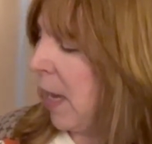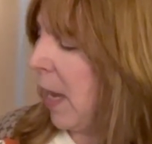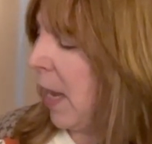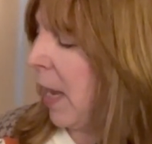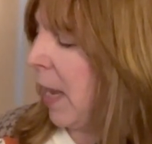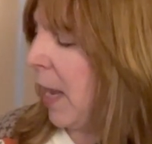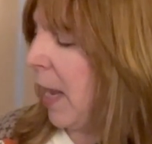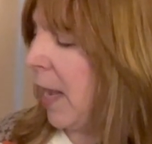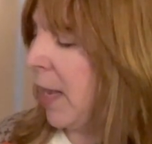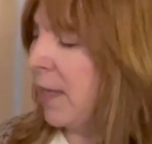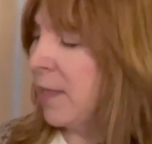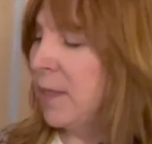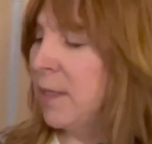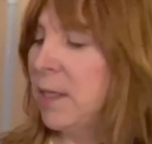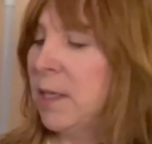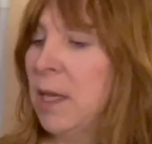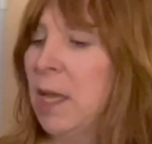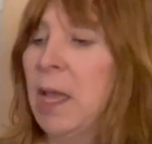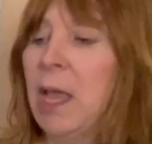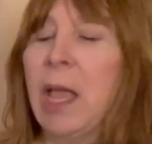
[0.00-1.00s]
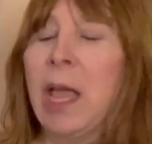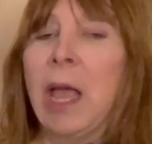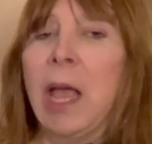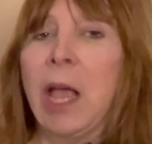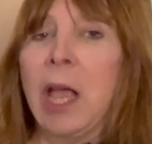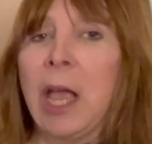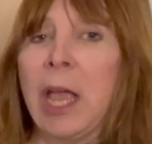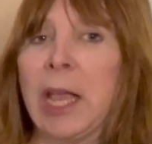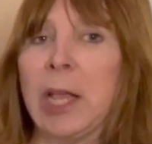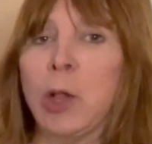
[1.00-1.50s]
It has
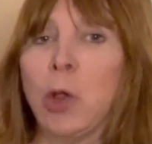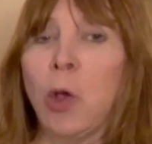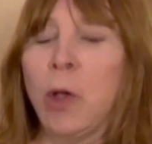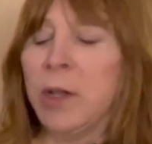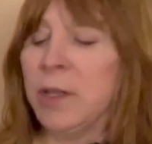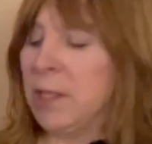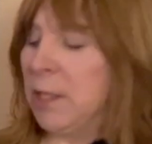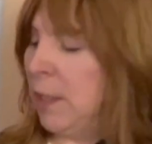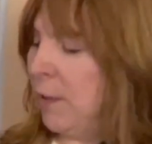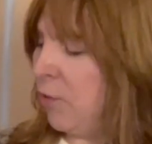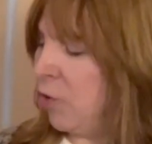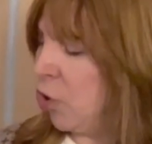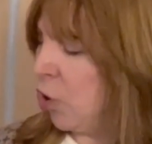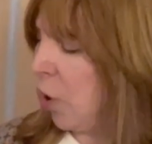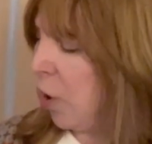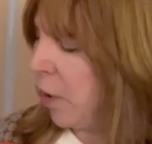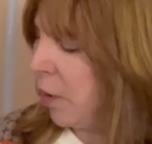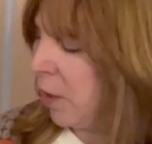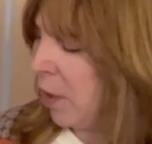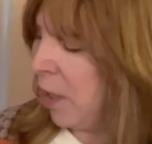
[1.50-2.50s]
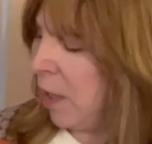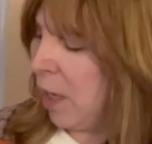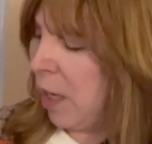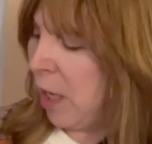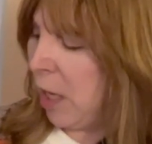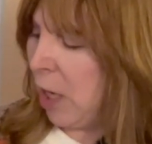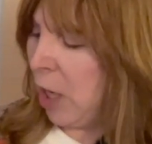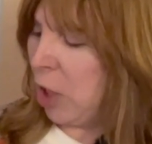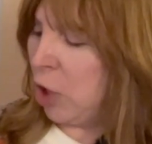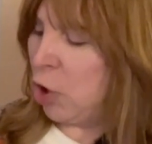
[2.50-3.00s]
a long sleeve shirt,
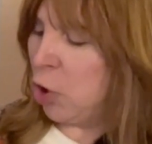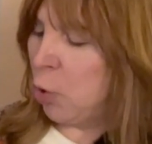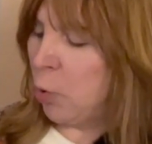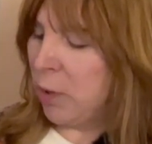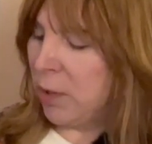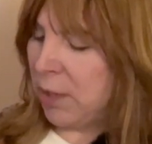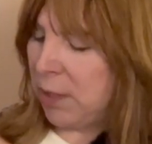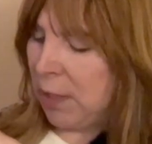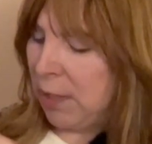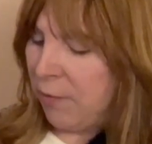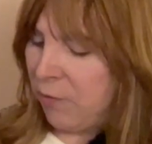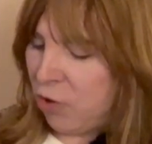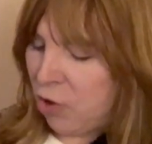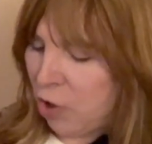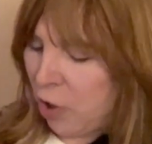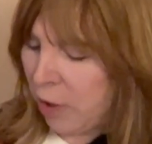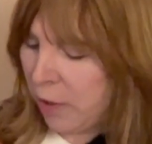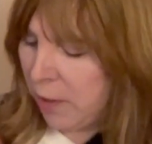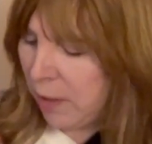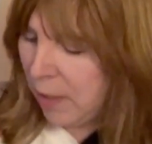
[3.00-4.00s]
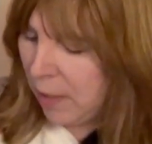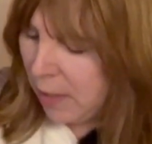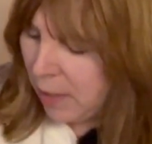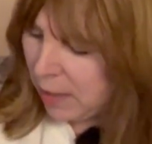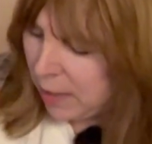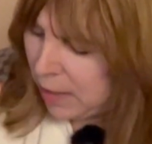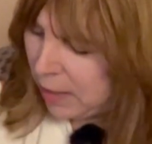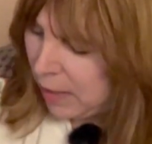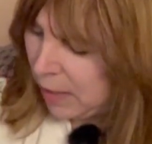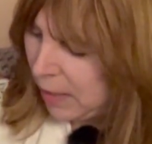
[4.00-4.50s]
a short sleeve shirt,
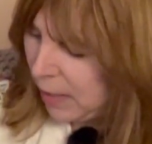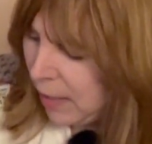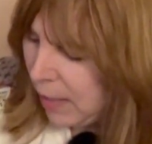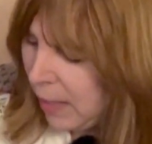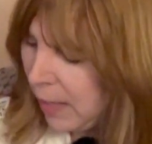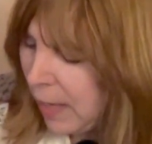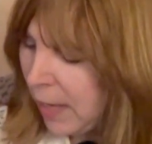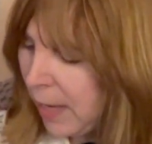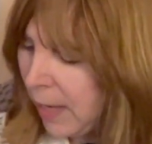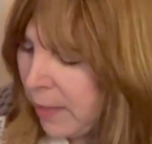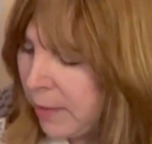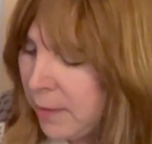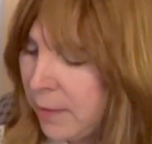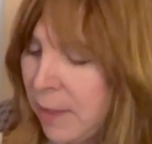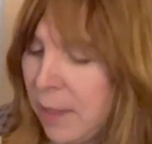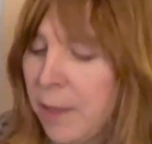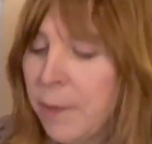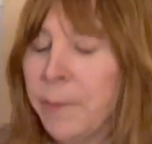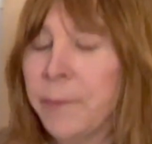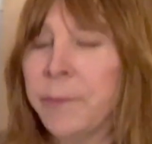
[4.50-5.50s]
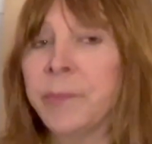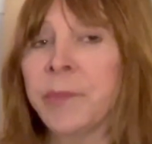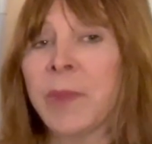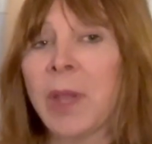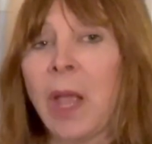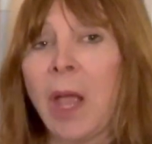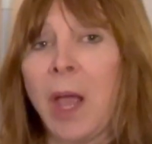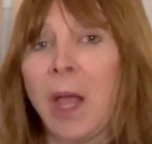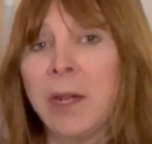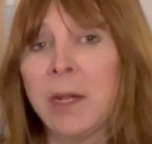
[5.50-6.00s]
and
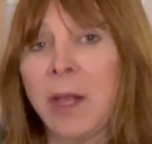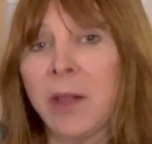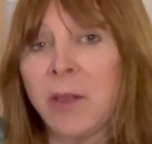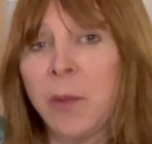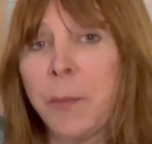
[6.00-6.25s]
another